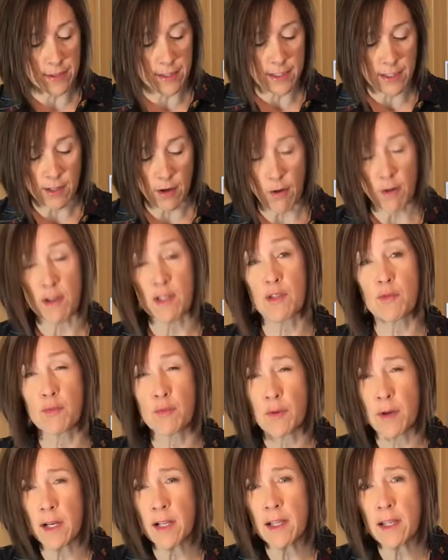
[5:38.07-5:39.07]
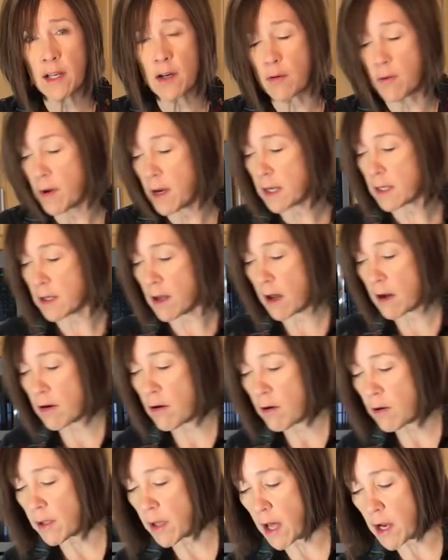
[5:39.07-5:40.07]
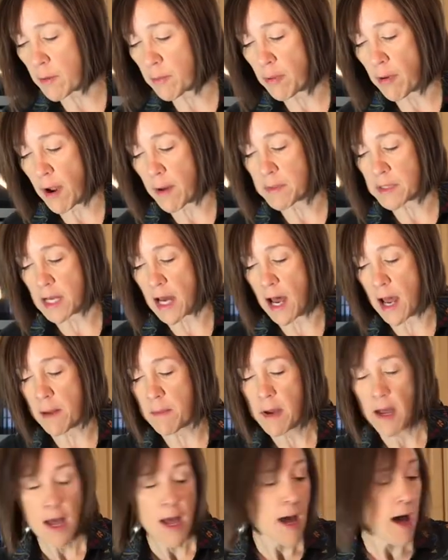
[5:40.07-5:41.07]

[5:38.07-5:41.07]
So it's really quick, not a whole lot of prep time.